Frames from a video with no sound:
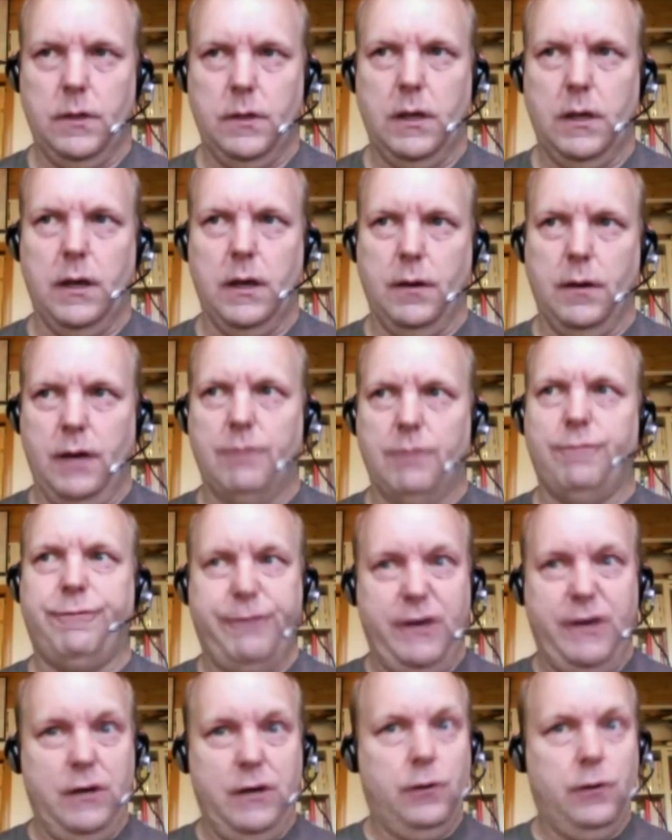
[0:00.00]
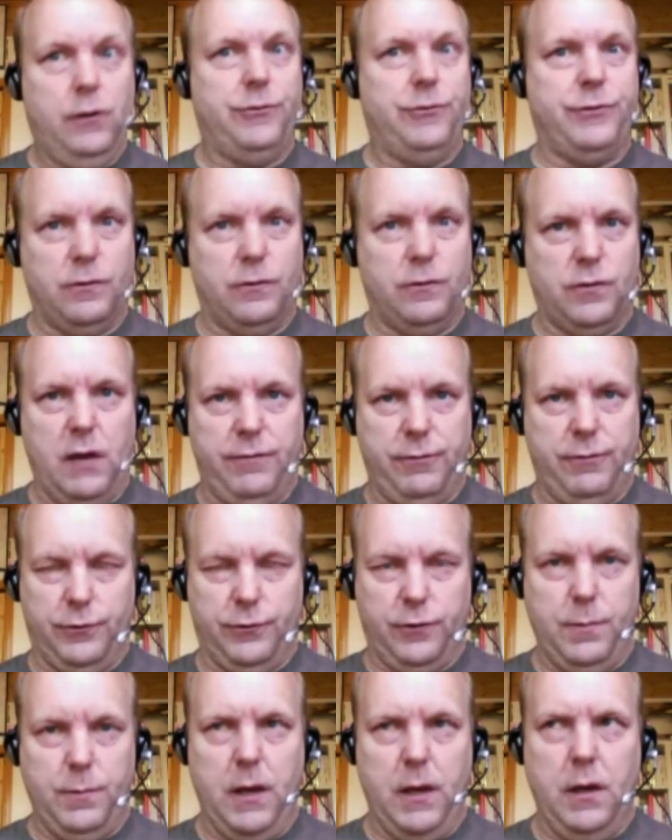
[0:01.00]
It feels insightful
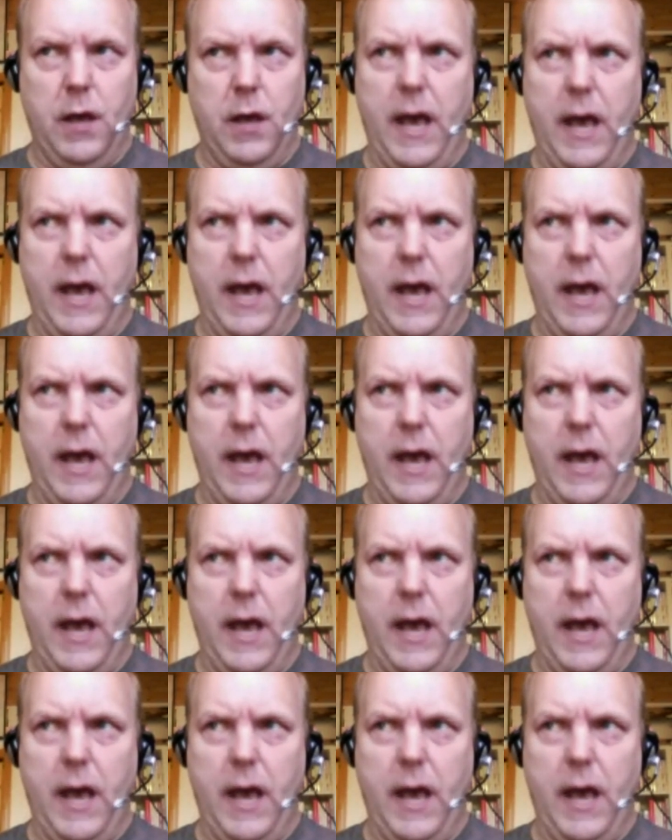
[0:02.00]
to me.